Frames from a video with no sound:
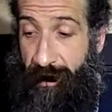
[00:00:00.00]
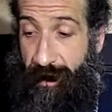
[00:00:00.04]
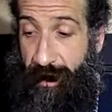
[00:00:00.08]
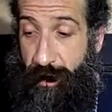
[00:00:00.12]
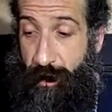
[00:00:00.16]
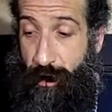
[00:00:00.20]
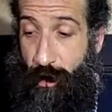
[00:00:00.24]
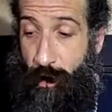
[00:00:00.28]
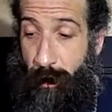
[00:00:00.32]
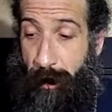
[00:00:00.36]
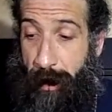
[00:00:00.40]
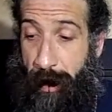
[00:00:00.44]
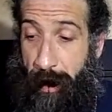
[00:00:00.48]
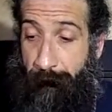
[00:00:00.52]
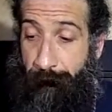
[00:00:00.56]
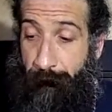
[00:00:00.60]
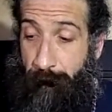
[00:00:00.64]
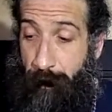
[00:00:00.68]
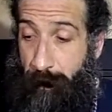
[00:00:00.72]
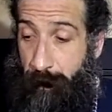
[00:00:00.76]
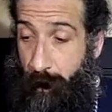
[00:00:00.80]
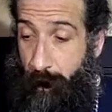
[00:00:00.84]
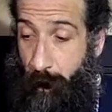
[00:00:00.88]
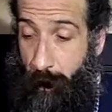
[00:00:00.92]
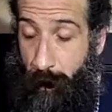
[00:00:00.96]
She's 2.5
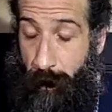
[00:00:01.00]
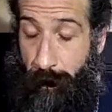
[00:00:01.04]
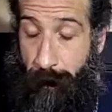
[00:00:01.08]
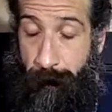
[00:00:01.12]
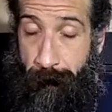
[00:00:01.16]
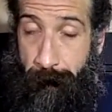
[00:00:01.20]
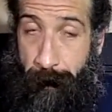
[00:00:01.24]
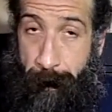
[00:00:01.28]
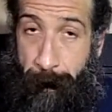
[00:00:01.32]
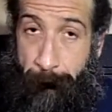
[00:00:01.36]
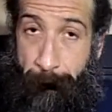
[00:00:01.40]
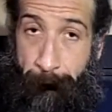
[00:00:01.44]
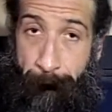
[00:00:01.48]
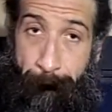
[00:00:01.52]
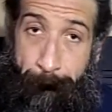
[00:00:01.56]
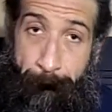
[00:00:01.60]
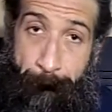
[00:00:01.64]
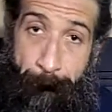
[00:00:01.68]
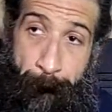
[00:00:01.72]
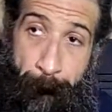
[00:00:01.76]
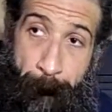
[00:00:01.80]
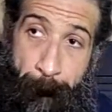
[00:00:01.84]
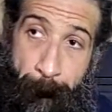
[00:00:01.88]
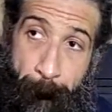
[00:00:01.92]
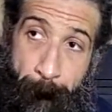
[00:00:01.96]
years older than me.
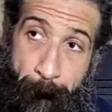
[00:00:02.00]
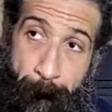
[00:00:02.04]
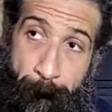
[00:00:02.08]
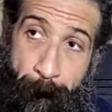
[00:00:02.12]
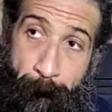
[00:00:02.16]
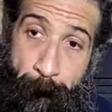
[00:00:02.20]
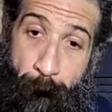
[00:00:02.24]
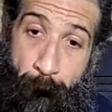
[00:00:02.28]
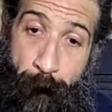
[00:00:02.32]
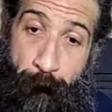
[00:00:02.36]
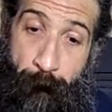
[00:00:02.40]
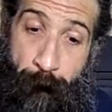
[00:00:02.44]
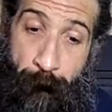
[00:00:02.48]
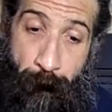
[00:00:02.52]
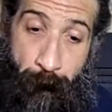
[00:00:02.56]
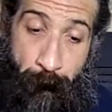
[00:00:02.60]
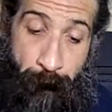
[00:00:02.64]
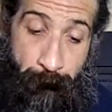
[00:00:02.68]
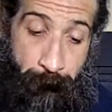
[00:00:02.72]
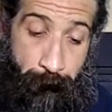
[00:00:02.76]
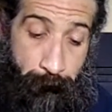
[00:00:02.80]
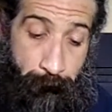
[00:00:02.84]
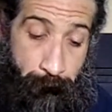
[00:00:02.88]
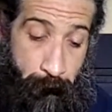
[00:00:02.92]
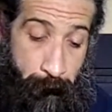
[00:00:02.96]
We do
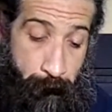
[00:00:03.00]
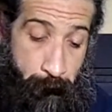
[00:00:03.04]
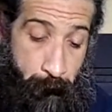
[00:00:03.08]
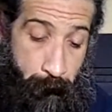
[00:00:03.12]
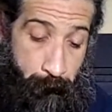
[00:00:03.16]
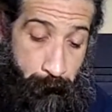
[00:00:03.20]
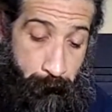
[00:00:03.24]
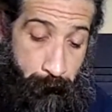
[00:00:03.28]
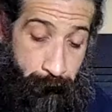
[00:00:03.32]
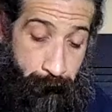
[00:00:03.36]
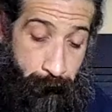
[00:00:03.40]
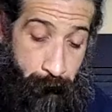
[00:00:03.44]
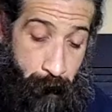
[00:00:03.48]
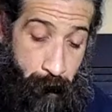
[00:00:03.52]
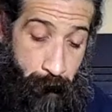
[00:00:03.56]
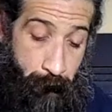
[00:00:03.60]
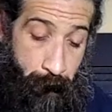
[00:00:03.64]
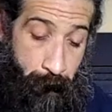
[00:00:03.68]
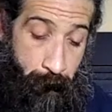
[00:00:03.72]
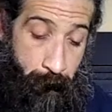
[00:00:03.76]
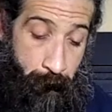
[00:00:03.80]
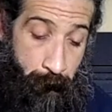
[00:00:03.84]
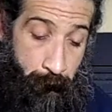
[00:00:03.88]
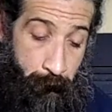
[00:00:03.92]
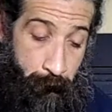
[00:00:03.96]
have the same mother and
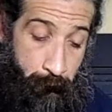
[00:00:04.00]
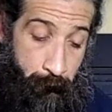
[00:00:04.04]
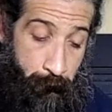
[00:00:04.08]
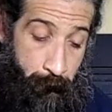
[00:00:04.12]
father.